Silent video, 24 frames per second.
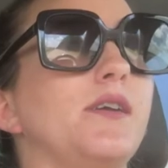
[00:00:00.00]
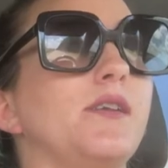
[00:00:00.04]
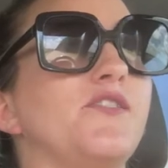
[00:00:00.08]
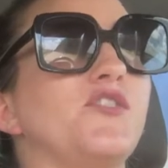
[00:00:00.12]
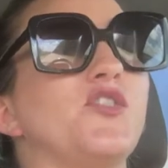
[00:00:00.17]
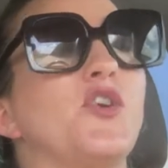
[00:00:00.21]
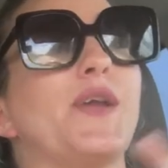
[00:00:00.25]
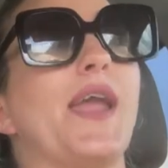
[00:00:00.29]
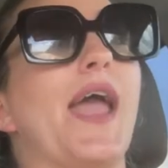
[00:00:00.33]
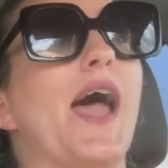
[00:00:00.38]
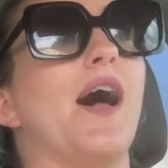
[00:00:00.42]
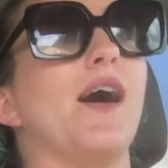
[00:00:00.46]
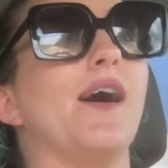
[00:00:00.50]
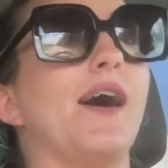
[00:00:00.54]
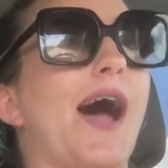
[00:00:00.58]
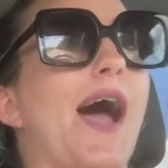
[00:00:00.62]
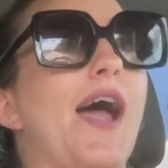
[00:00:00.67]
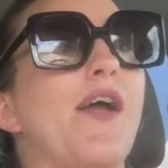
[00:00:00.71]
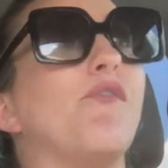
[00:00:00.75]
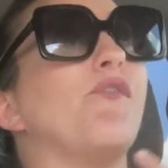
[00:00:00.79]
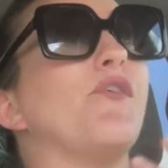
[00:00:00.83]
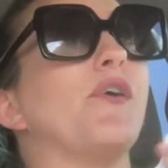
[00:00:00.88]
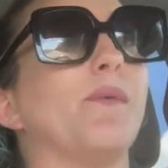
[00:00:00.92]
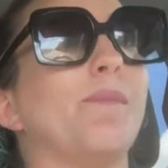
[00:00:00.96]
so yeah,
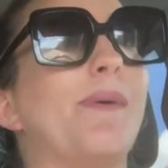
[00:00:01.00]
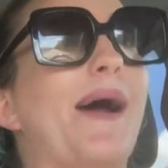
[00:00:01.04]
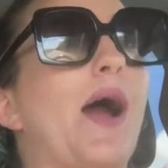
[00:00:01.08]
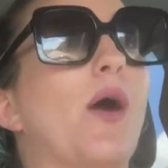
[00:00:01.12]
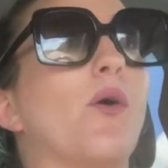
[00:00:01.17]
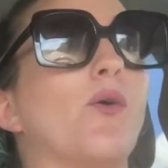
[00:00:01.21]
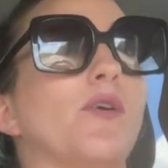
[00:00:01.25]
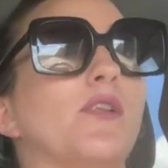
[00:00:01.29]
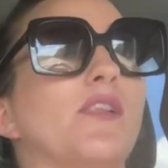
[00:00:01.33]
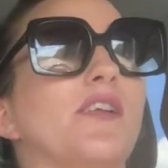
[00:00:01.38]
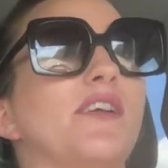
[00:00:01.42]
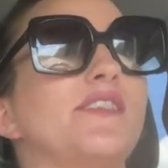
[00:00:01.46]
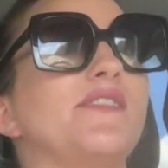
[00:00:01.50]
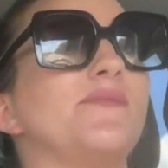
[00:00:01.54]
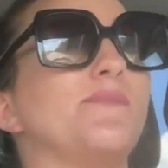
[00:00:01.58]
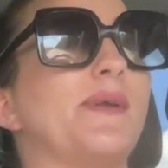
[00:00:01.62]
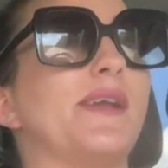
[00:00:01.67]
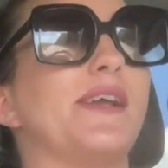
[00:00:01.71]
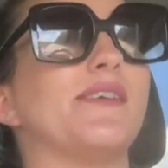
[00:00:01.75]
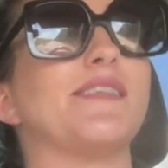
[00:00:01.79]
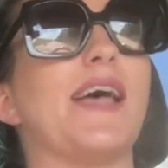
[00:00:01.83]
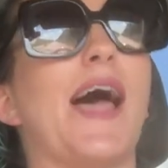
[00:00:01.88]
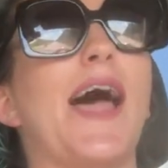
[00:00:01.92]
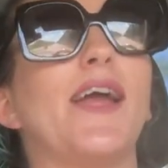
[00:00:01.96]
I feel powerless
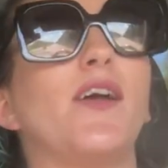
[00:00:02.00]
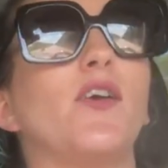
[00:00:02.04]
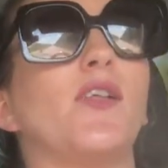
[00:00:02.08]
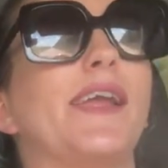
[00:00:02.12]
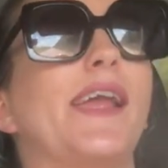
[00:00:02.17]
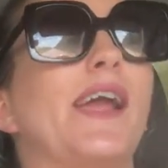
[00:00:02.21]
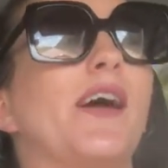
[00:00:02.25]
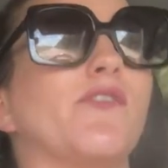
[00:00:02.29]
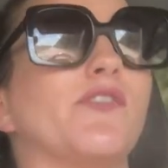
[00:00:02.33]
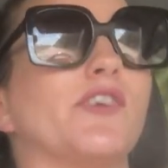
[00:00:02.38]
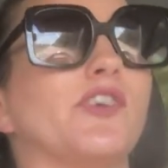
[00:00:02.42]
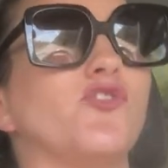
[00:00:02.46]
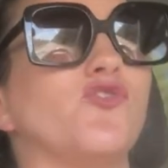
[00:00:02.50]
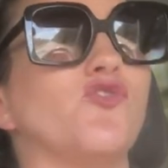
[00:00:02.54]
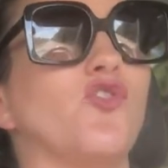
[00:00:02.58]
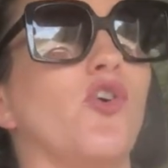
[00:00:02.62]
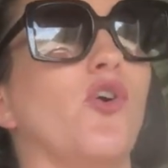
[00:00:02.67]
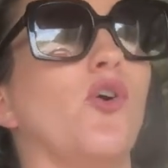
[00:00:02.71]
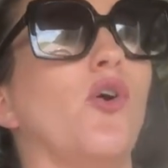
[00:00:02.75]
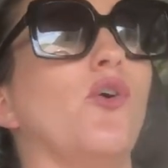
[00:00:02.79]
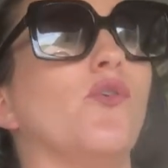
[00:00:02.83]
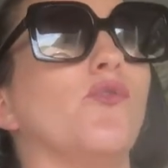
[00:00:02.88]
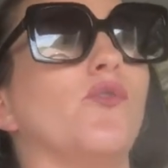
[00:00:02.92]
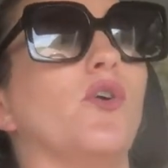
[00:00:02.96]
because I only have
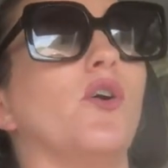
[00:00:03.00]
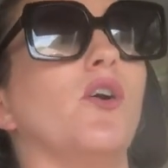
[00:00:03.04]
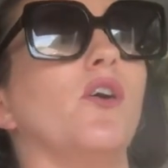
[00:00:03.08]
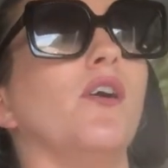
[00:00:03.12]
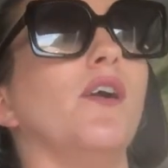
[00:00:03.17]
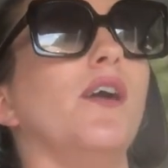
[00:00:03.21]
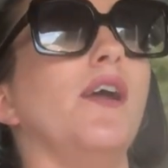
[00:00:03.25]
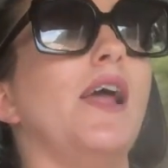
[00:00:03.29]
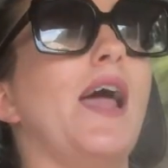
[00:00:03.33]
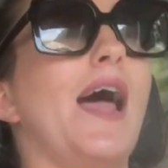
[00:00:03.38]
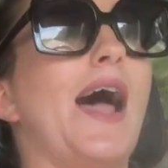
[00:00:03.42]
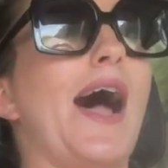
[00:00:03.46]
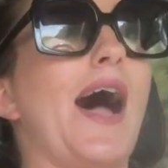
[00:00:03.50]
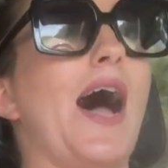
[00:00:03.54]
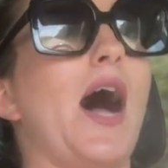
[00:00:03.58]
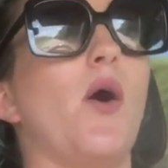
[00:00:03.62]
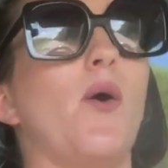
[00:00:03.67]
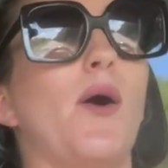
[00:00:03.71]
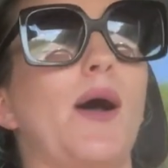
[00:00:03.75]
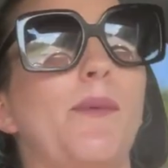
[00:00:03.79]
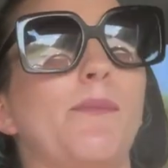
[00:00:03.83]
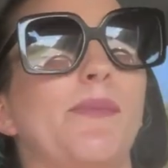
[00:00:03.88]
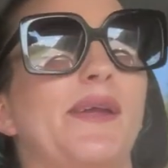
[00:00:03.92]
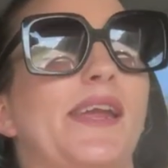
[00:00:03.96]
control over how
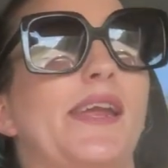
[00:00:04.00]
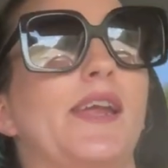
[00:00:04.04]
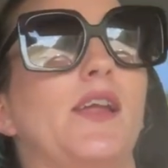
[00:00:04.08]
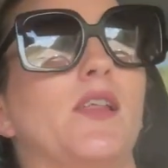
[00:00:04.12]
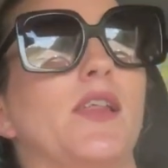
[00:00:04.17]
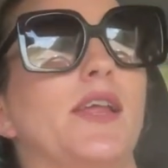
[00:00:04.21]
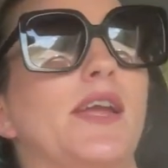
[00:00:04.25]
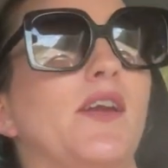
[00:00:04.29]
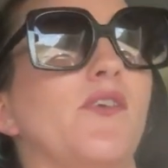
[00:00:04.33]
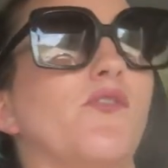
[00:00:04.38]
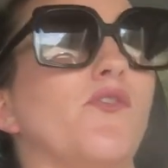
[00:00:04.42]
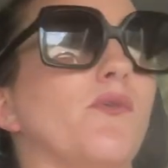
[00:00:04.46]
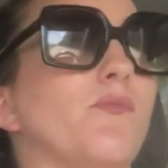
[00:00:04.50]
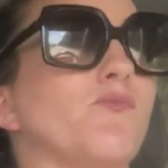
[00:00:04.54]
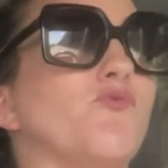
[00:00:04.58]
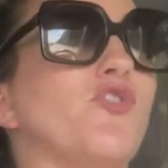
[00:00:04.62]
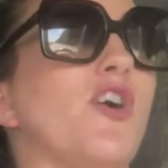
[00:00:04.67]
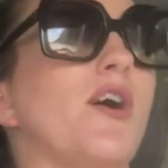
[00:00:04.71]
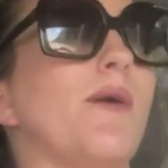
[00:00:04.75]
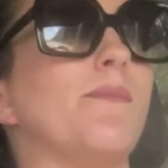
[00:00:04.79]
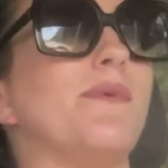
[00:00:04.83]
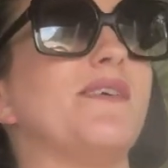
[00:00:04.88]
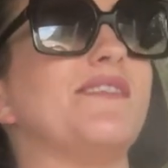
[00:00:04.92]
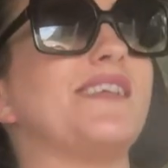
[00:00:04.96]
I'm healing from
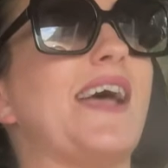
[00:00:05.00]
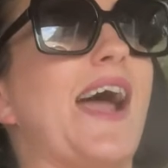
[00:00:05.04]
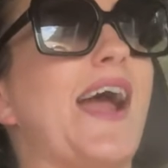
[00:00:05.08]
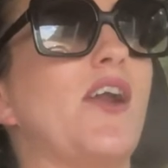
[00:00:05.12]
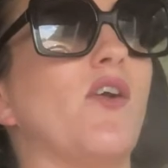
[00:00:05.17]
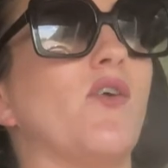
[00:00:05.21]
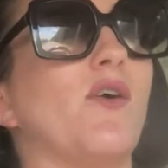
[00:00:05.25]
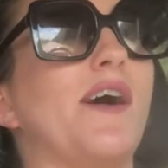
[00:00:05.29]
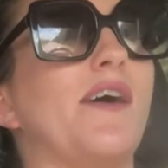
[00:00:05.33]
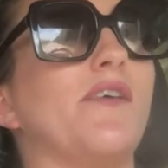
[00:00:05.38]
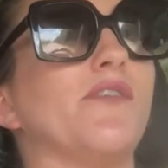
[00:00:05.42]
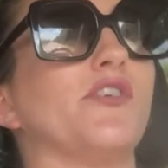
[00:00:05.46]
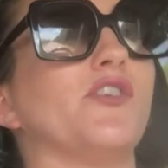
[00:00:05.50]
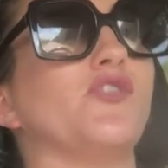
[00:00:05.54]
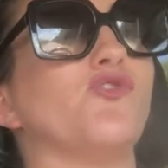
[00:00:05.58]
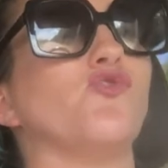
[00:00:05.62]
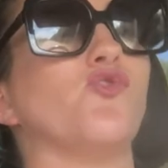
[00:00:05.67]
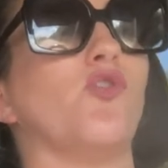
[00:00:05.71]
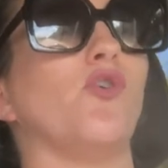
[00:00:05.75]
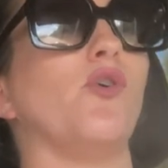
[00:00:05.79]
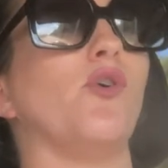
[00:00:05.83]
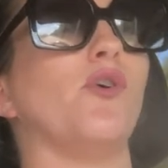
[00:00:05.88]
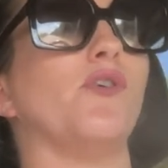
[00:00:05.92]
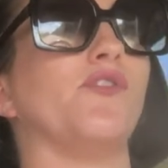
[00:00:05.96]
traumas. I don't have
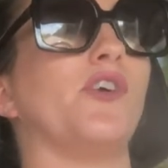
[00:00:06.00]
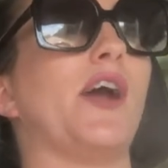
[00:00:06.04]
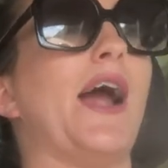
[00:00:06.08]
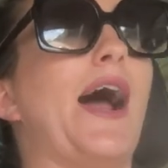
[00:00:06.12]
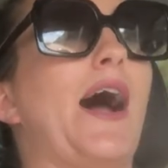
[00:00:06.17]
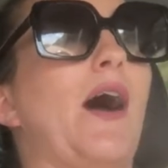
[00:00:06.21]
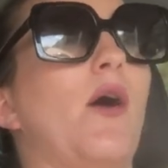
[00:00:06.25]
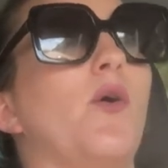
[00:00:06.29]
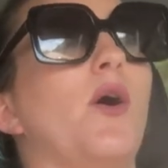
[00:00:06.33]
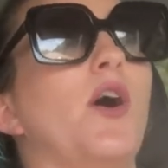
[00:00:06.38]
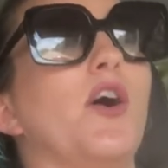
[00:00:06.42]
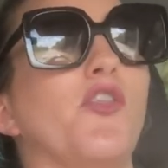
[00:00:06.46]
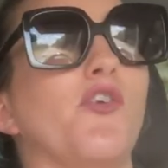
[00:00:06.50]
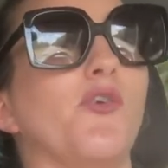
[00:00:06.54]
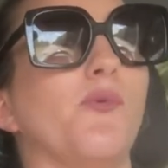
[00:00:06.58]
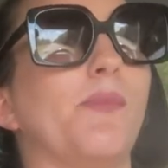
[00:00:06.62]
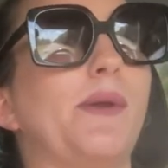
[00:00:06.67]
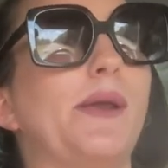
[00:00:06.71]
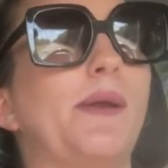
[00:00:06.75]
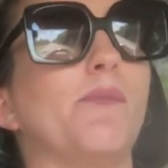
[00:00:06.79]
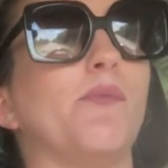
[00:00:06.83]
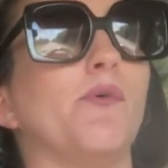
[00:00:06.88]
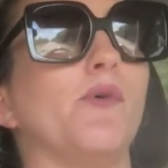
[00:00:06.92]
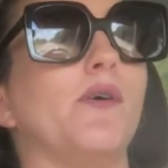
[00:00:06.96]
control over how other
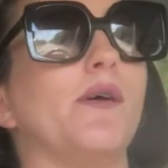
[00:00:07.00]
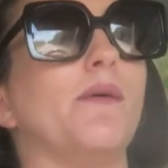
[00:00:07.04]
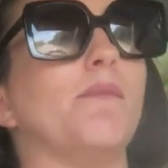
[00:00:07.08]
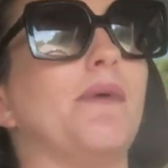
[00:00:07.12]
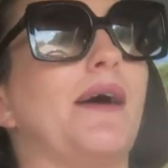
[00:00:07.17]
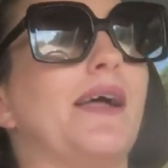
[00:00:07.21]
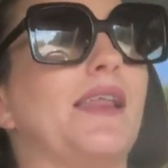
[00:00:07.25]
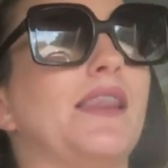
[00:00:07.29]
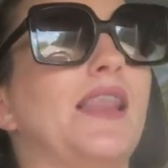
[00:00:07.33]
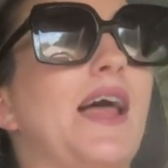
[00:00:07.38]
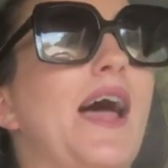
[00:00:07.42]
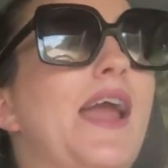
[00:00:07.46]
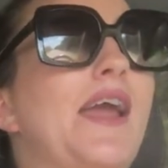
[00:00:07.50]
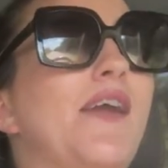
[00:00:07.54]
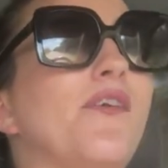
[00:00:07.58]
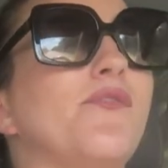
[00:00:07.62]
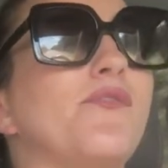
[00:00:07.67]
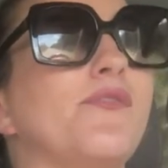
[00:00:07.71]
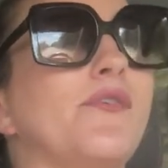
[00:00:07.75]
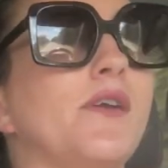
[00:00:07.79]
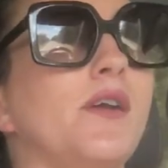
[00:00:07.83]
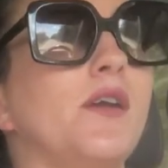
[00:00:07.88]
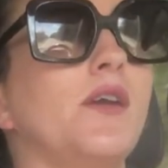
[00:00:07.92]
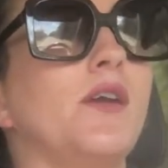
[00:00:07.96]
people in my life
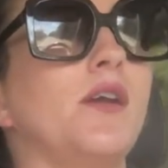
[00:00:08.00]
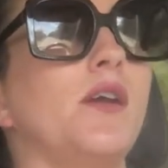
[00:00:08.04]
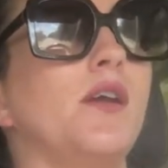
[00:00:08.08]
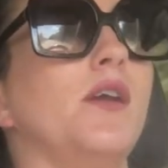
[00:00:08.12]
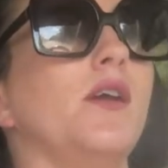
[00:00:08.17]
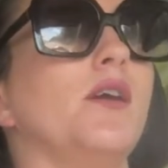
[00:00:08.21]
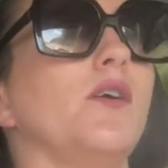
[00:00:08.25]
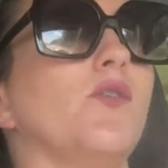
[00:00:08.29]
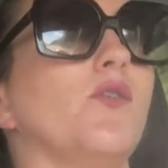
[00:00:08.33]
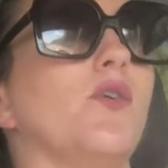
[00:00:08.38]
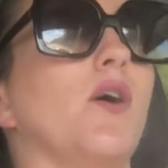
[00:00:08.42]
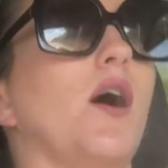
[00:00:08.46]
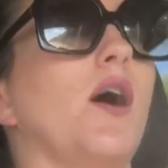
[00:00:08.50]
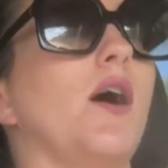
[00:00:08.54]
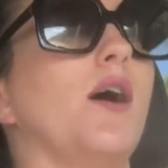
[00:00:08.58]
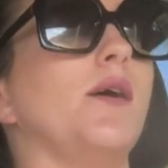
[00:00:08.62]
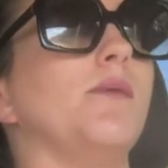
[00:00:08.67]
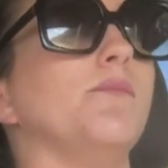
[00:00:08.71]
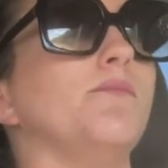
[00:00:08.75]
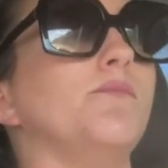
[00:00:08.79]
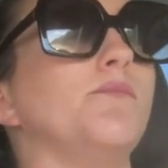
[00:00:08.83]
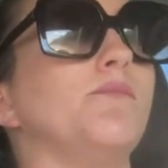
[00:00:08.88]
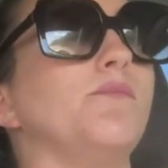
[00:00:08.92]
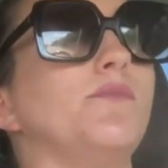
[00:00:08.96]

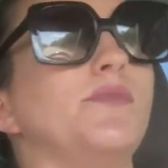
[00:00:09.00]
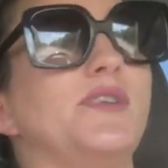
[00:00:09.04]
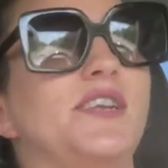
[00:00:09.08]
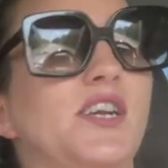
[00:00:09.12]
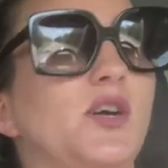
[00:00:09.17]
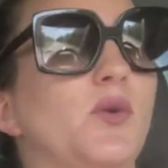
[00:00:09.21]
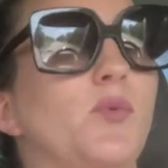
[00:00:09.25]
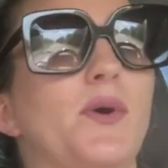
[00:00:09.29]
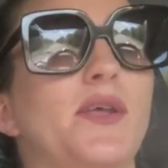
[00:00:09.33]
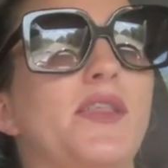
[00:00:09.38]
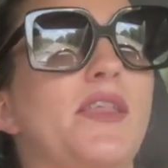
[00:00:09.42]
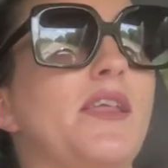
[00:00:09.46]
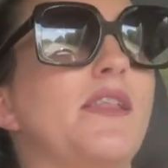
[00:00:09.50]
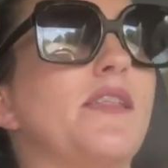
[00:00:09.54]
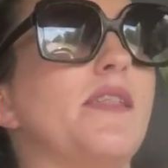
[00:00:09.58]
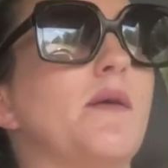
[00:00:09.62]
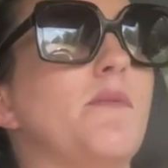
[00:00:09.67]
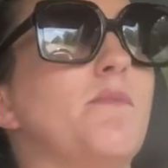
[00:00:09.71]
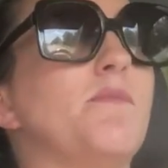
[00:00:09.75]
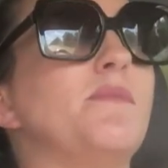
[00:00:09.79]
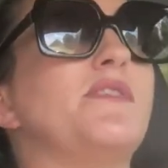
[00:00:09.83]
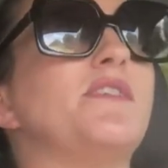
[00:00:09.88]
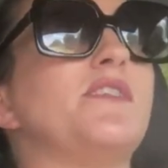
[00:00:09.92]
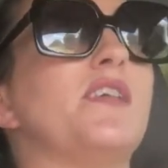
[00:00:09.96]
um, deal with it
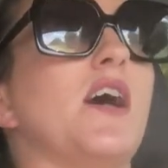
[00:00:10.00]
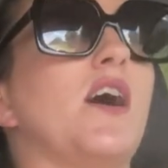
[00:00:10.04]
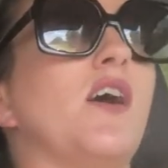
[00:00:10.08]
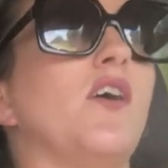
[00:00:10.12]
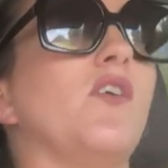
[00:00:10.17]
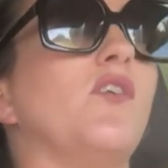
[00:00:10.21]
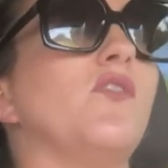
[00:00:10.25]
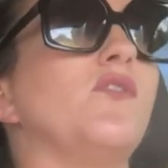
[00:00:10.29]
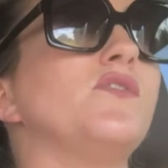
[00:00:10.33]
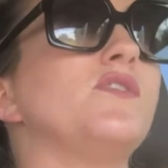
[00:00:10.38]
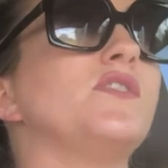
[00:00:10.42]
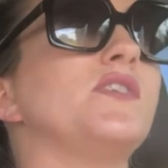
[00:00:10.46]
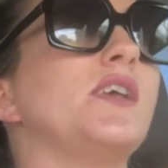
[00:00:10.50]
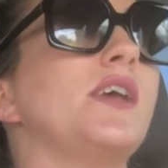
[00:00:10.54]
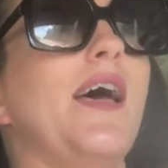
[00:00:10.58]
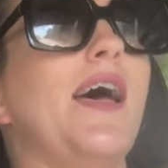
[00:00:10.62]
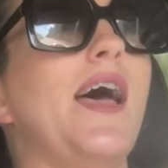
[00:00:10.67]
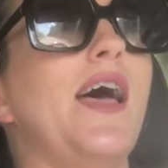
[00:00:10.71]
themselves.